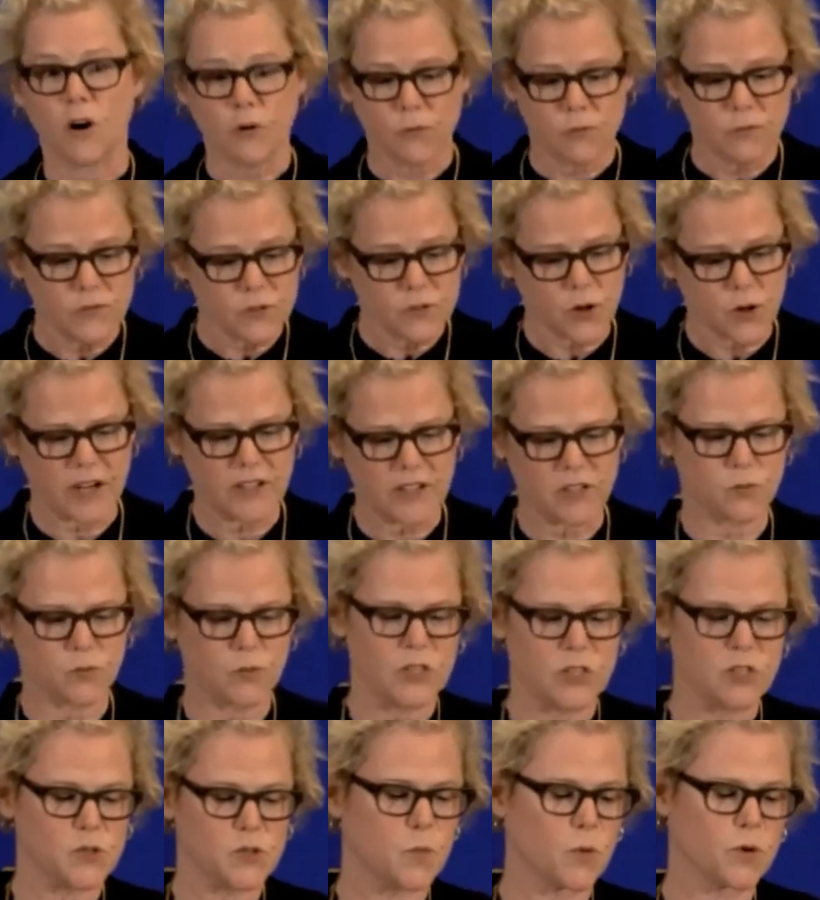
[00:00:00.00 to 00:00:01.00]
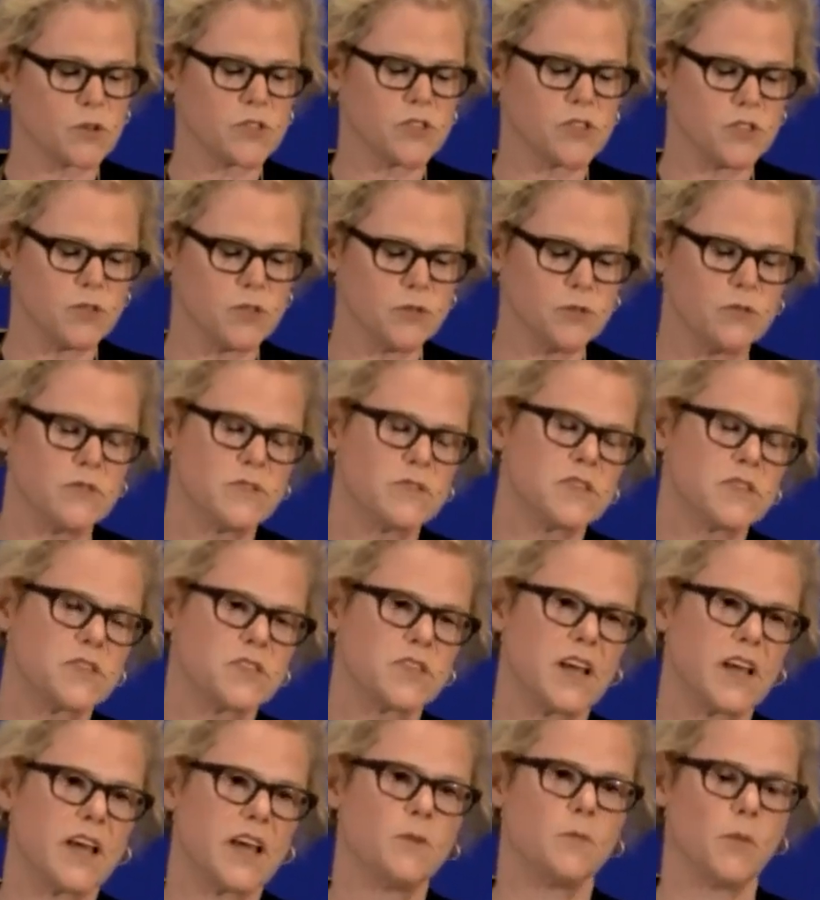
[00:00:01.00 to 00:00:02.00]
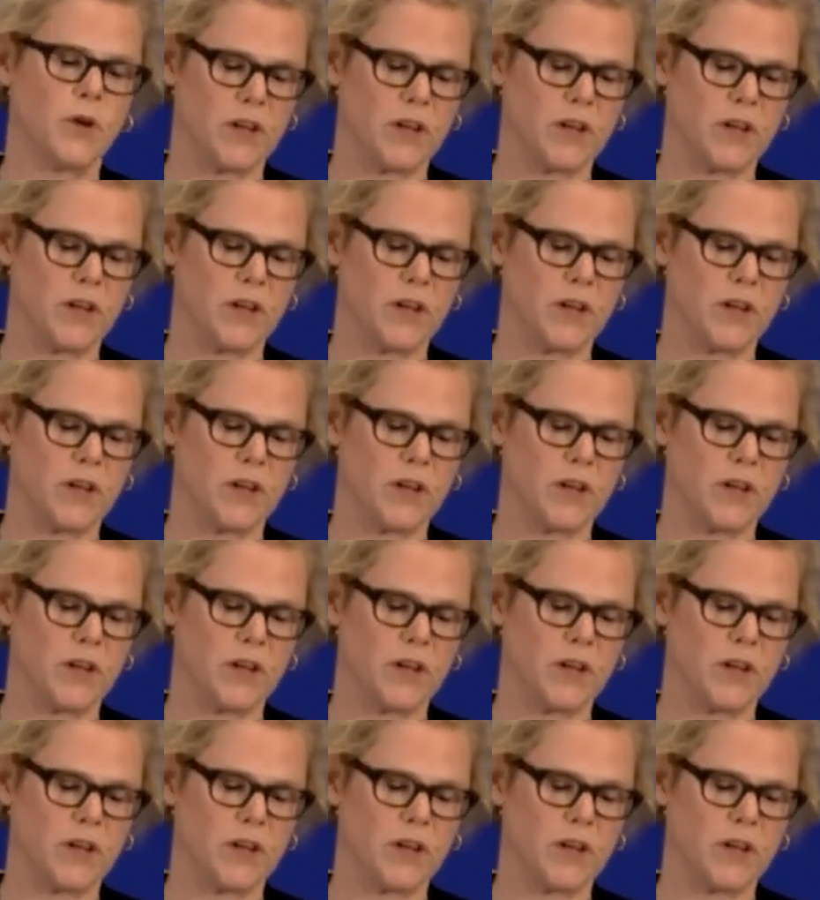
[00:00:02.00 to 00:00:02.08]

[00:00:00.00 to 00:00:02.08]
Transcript: we are trying to reach more students,